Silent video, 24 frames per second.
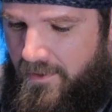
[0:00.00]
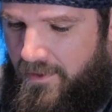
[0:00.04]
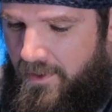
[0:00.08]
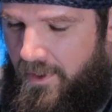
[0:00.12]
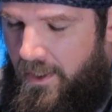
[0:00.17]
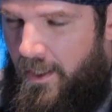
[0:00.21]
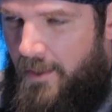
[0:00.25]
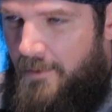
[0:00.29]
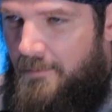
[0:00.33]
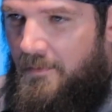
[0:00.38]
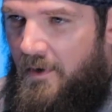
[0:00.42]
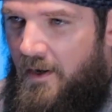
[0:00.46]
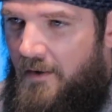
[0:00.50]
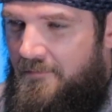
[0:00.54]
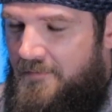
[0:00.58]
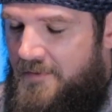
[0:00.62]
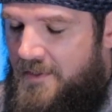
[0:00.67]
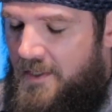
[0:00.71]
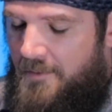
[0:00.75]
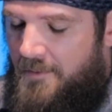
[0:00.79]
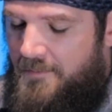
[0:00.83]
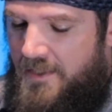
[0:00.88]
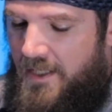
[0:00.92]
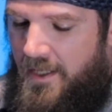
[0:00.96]
i have
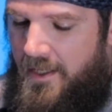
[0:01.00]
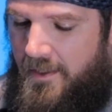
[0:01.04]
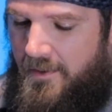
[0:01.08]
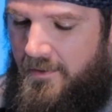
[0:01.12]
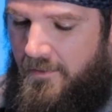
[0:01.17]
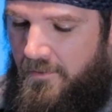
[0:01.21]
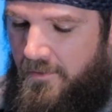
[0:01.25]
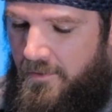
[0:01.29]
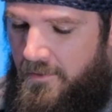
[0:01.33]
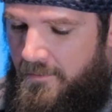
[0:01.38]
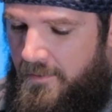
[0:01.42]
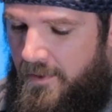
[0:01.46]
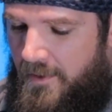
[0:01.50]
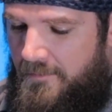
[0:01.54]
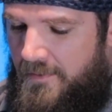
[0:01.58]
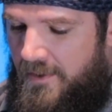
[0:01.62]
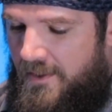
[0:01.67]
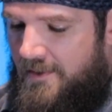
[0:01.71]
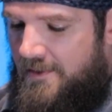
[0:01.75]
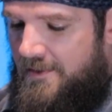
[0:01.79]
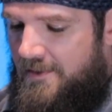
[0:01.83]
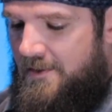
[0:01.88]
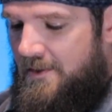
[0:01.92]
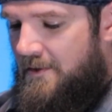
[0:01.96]
jumped ahead a little bit
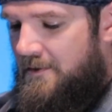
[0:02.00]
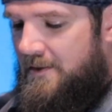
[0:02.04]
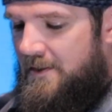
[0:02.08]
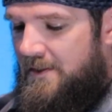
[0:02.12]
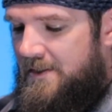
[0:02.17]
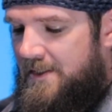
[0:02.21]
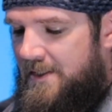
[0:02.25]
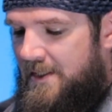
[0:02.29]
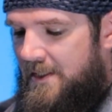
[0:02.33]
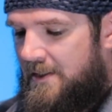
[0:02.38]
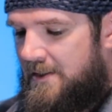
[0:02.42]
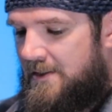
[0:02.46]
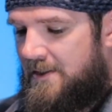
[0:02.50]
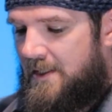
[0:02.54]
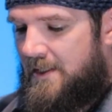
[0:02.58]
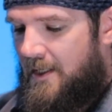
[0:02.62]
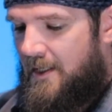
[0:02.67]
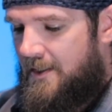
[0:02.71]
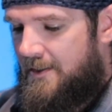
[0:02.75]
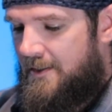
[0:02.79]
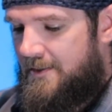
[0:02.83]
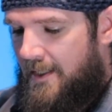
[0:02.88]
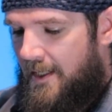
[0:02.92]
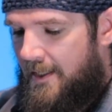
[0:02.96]
because all these things
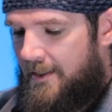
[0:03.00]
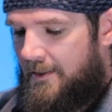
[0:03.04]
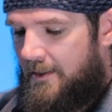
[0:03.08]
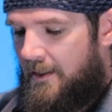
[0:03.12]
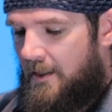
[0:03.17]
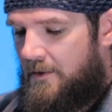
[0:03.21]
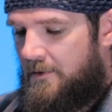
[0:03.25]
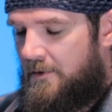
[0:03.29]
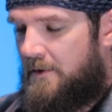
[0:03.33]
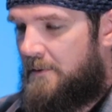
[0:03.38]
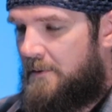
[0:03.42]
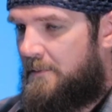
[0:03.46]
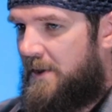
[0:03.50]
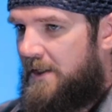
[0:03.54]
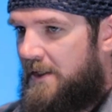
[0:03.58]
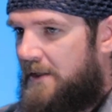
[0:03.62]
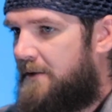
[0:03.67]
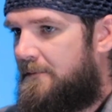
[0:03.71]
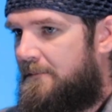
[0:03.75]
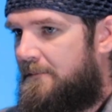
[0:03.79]
kind of tie together, but